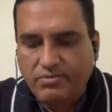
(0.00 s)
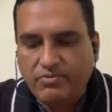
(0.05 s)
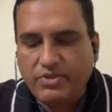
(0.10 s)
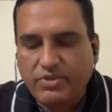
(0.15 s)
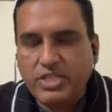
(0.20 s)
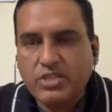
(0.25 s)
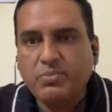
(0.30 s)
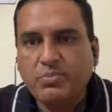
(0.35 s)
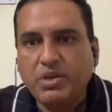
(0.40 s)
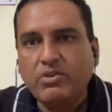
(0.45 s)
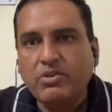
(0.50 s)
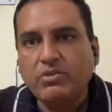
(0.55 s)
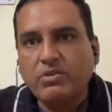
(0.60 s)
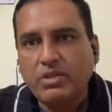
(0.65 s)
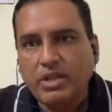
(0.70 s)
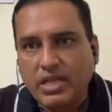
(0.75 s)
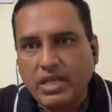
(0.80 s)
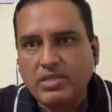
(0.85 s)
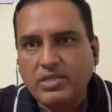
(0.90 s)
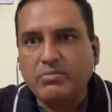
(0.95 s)
West
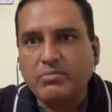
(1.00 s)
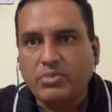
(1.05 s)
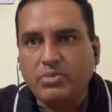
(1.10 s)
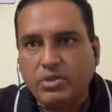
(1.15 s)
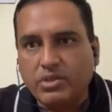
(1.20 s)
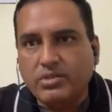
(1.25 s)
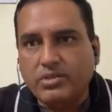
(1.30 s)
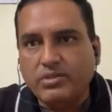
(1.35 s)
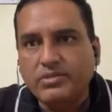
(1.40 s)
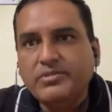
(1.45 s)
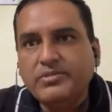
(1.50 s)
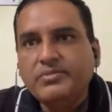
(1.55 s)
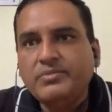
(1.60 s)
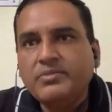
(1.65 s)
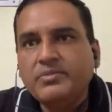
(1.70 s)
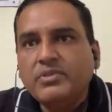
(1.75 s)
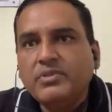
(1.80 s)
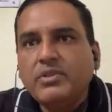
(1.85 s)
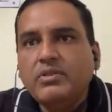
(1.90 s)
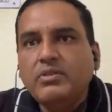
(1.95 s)
Bengal Assam border.
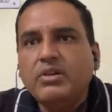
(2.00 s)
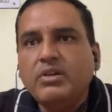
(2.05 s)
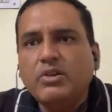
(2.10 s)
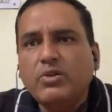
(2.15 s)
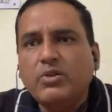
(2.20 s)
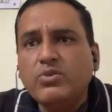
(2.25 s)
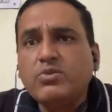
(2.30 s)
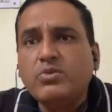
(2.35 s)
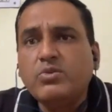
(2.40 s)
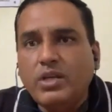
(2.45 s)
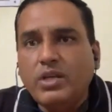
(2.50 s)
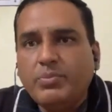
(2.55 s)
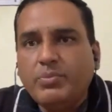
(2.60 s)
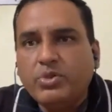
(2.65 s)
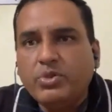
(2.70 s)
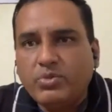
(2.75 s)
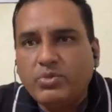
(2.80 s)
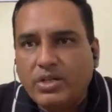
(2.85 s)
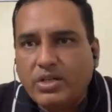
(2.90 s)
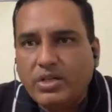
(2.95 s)
Close to
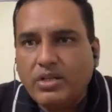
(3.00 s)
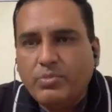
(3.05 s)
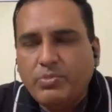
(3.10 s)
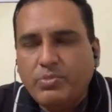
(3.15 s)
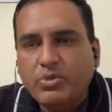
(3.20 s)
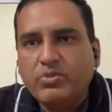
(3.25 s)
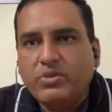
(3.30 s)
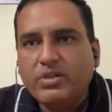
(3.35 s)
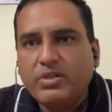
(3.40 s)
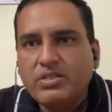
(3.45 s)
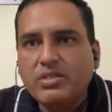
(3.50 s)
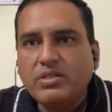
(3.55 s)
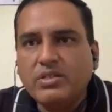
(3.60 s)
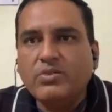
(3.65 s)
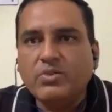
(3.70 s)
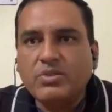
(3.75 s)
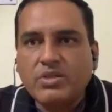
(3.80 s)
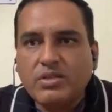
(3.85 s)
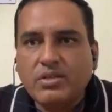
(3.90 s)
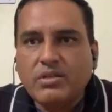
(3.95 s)
Alipurduar. Alipurduar is the
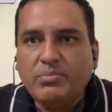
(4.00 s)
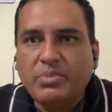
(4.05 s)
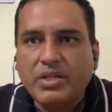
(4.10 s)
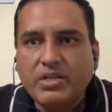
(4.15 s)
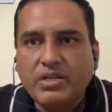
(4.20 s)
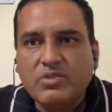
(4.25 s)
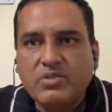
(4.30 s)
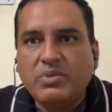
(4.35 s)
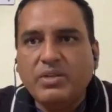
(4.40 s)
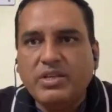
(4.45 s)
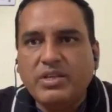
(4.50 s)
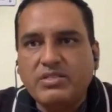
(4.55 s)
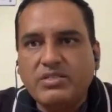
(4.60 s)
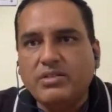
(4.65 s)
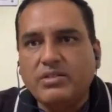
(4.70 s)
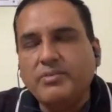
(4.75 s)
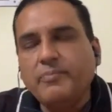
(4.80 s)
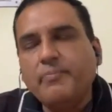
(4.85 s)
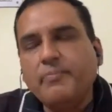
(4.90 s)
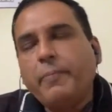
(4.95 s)
biggest place
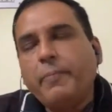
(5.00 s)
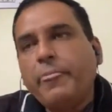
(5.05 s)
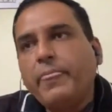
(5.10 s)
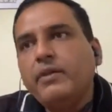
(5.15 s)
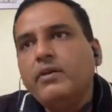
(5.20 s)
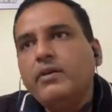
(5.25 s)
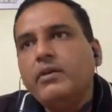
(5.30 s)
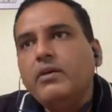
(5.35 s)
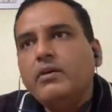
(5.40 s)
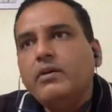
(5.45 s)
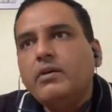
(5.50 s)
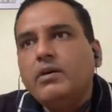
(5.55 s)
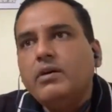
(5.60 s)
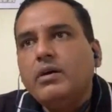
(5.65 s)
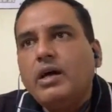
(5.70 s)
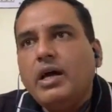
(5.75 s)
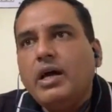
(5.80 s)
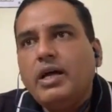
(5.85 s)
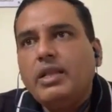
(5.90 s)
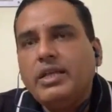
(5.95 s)
there.
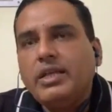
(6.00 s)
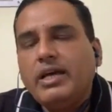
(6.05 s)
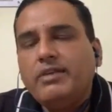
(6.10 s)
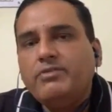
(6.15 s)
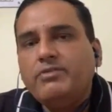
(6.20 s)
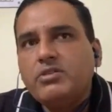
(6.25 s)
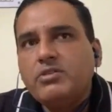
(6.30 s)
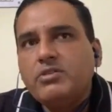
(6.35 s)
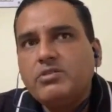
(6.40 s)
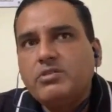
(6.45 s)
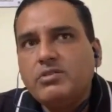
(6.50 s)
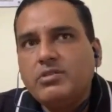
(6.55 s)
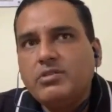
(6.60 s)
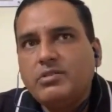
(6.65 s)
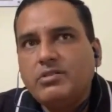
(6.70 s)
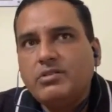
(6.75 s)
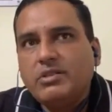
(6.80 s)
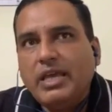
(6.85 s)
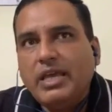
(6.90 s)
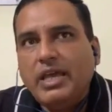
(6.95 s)
And I was
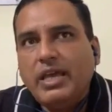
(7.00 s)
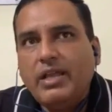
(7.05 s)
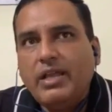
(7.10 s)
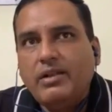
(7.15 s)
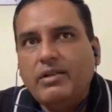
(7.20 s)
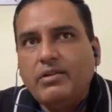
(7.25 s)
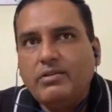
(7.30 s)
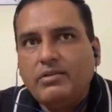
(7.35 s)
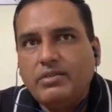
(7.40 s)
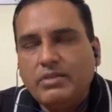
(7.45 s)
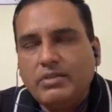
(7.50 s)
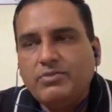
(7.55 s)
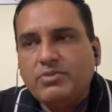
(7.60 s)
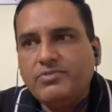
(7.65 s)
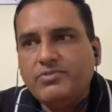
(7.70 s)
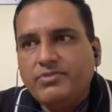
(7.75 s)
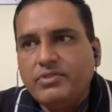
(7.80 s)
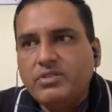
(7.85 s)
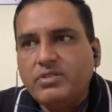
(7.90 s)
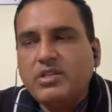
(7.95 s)
there. That was
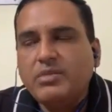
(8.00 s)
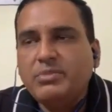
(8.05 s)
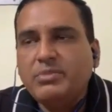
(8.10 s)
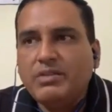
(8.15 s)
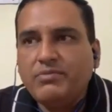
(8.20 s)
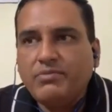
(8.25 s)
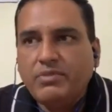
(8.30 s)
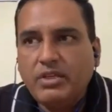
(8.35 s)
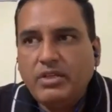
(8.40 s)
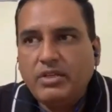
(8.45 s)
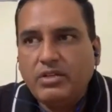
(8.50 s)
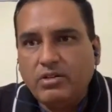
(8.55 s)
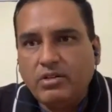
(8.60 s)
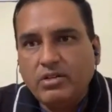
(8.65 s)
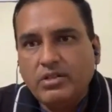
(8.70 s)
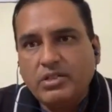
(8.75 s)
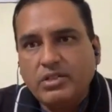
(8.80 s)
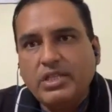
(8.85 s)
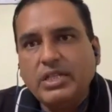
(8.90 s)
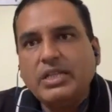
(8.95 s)
the first time that we
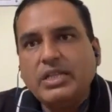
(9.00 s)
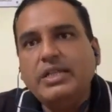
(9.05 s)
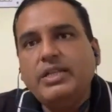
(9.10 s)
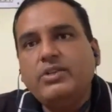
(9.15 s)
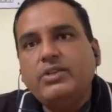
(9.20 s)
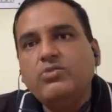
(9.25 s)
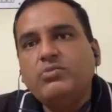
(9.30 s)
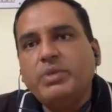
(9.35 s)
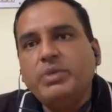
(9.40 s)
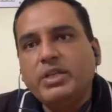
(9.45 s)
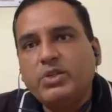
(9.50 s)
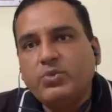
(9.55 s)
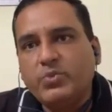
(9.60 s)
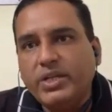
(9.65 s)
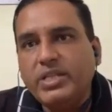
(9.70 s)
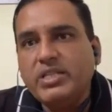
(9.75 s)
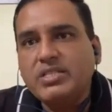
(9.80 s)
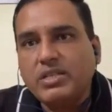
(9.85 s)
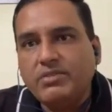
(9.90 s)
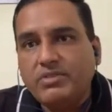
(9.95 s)
got directly into
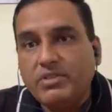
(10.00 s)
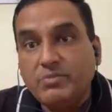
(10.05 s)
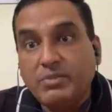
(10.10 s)
MiG-27.